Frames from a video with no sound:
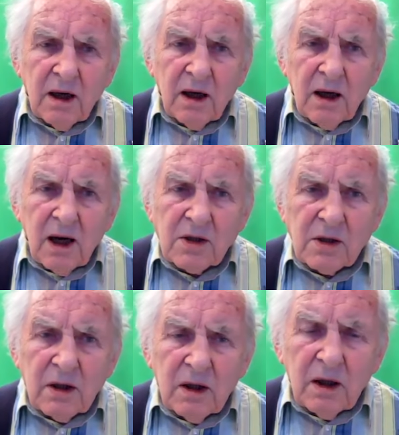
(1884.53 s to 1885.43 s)

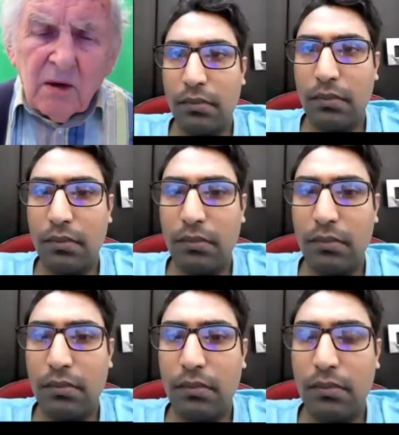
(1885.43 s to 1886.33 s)

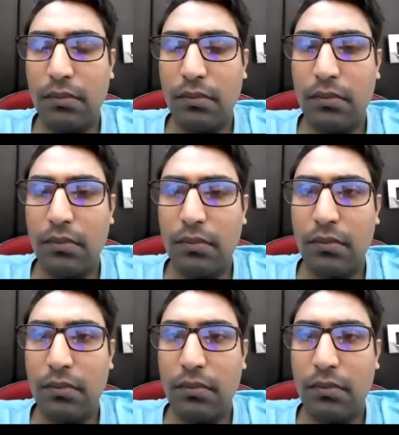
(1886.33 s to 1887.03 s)
Anand?